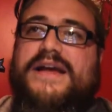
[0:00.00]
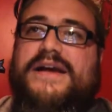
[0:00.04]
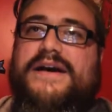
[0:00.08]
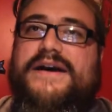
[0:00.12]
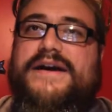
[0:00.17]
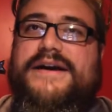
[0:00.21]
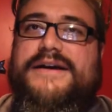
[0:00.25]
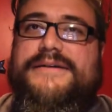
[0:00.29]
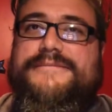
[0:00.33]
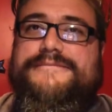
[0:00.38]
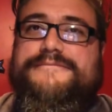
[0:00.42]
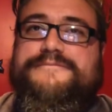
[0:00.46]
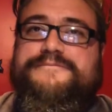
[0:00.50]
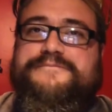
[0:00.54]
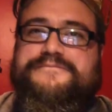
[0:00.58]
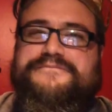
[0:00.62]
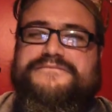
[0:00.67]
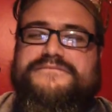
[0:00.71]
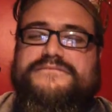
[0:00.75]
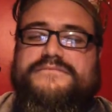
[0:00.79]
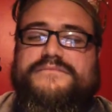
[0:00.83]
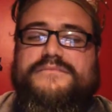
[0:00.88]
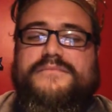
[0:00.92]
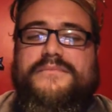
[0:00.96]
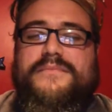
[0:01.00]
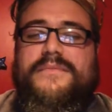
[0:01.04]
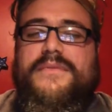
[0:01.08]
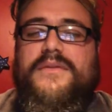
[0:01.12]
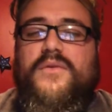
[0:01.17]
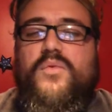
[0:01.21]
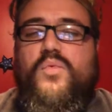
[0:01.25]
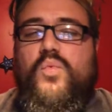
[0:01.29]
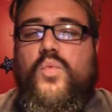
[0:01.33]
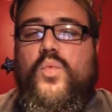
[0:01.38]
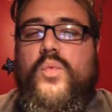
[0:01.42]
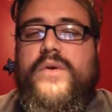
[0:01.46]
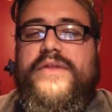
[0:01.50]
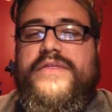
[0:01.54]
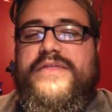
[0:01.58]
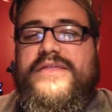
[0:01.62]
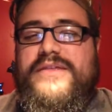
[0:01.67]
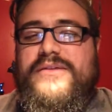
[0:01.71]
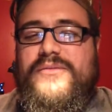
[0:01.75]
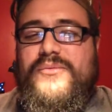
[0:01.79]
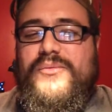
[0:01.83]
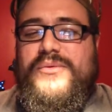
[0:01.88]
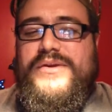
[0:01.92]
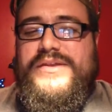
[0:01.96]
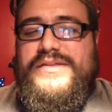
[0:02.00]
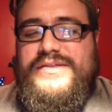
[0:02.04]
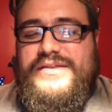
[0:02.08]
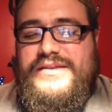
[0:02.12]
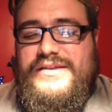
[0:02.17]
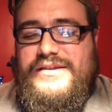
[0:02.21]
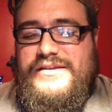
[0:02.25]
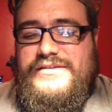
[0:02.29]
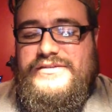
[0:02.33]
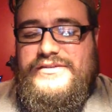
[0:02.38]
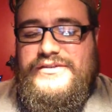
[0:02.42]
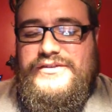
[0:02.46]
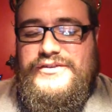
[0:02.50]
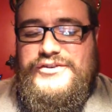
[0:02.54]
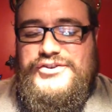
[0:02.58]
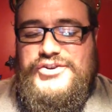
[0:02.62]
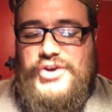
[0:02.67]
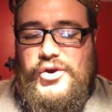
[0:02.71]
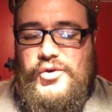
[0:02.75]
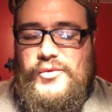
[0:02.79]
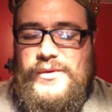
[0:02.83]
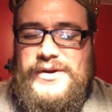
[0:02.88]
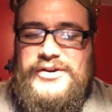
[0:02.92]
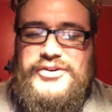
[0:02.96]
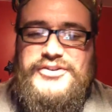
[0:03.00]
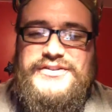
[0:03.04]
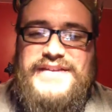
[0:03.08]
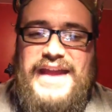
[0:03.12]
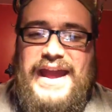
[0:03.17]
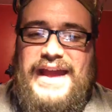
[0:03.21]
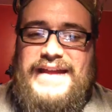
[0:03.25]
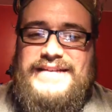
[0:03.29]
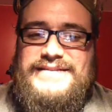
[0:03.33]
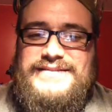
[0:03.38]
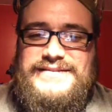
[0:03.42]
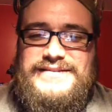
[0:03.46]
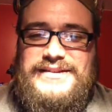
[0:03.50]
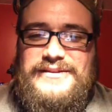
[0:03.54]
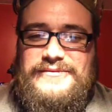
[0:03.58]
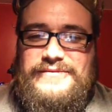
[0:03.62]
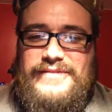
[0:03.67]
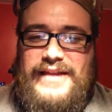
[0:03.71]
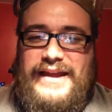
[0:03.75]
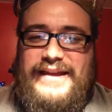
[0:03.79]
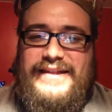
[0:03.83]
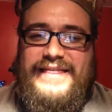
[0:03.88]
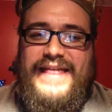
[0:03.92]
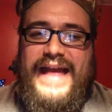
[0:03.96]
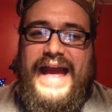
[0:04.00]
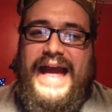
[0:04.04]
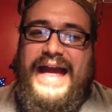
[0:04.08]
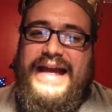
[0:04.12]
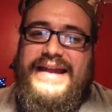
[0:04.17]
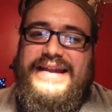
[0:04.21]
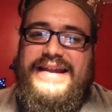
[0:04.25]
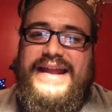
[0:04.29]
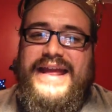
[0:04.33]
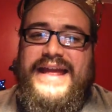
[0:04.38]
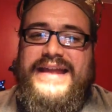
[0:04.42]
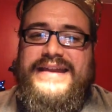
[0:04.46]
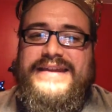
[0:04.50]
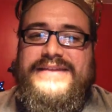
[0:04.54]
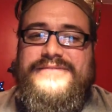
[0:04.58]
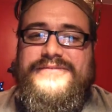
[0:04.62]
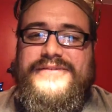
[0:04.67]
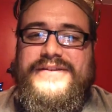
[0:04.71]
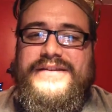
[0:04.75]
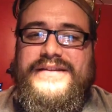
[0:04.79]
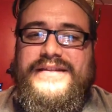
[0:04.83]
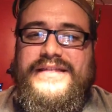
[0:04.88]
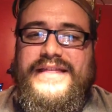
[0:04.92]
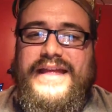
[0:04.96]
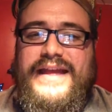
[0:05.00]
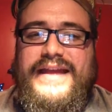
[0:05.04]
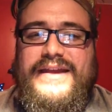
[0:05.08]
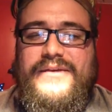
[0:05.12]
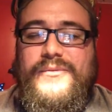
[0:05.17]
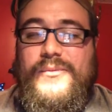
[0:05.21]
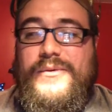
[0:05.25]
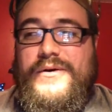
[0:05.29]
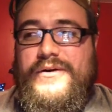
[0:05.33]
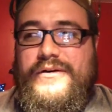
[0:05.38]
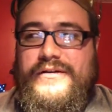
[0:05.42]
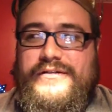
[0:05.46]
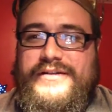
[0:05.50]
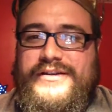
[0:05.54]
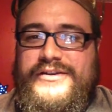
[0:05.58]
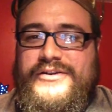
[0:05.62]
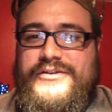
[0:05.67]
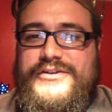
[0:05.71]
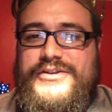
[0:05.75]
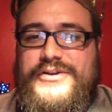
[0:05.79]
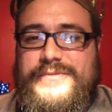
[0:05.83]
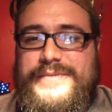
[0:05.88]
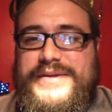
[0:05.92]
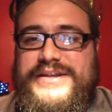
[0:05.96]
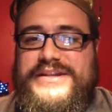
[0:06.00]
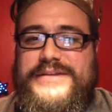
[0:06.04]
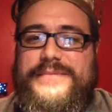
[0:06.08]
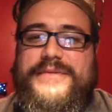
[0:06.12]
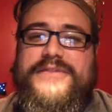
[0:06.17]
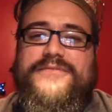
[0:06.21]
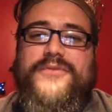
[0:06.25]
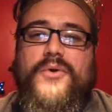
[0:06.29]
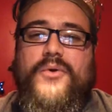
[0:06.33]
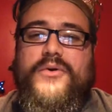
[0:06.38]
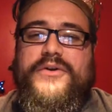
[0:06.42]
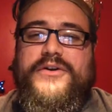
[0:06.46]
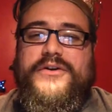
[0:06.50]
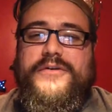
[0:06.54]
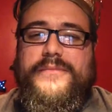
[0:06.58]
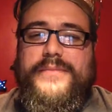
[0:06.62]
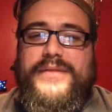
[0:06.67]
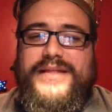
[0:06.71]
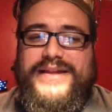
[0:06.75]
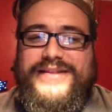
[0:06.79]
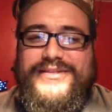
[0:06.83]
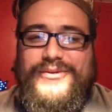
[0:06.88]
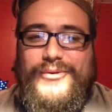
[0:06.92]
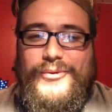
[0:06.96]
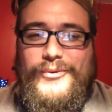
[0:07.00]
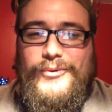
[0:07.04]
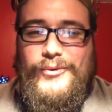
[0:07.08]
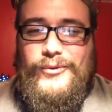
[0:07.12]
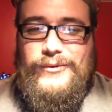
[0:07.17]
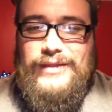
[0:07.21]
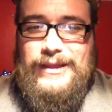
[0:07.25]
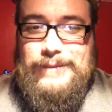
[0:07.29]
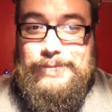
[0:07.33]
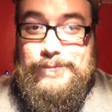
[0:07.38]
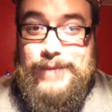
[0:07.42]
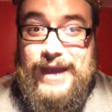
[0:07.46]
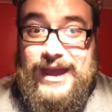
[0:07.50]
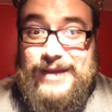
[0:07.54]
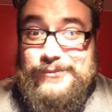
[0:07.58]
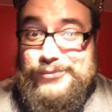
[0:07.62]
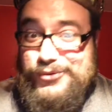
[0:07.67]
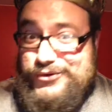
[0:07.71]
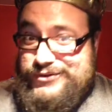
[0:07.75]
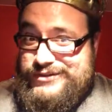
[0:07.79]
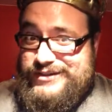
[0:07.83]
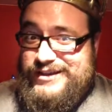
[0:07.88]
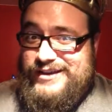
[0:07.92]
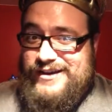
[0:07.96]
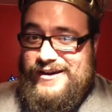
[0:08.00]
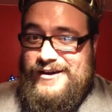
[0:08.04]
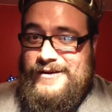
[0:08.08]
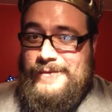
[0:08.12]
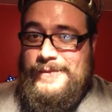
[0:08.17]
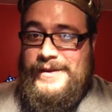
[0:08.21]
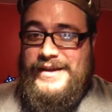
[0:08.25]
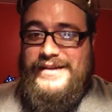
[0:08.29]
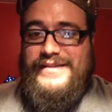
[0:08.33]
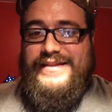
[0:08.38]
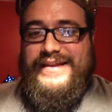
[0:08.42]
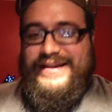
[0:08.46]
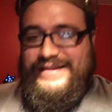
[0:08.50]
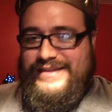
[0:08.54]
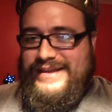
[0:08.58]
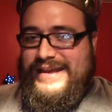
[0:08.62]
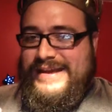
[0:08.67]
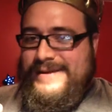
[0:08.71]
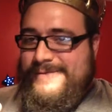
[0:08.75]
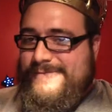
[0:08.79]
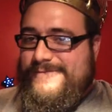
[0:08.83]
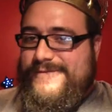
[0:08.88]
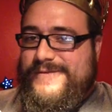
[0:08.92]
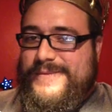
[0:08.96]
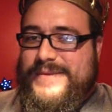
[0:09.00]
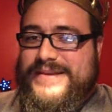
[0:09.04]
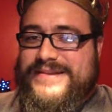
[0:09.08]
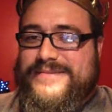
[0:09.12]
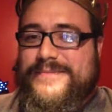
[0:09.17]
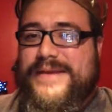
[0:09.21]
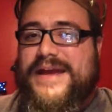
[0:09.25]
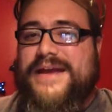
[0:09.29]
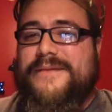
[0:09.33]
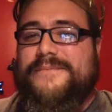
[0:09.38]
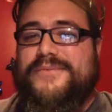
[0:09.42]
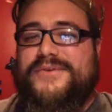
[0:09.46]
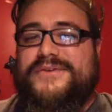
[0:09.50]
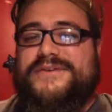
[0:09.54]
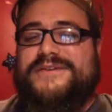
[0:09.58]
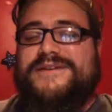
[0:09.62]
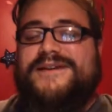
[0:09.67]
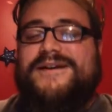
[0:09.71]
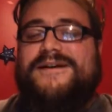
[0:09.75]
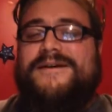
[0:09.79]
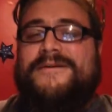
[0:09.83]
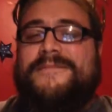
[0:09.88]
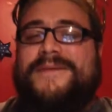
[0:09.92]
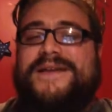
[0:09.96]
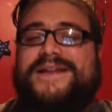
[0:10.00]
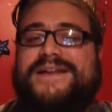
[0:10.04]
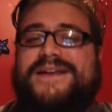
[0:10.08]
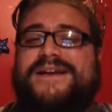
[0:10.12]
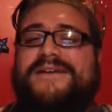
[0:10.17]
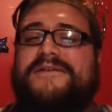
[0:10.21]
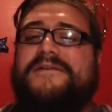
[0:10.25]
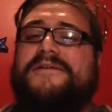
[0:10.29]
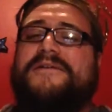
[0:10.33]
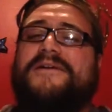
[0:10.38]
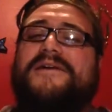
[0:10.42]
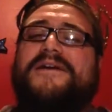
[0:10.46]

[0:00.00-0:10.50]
Um, when the showrunners add stuff like that, and even like, well, don't mean to be vulgar, but like the whole like bad pussy comment, like the infamous bad pussy comment now,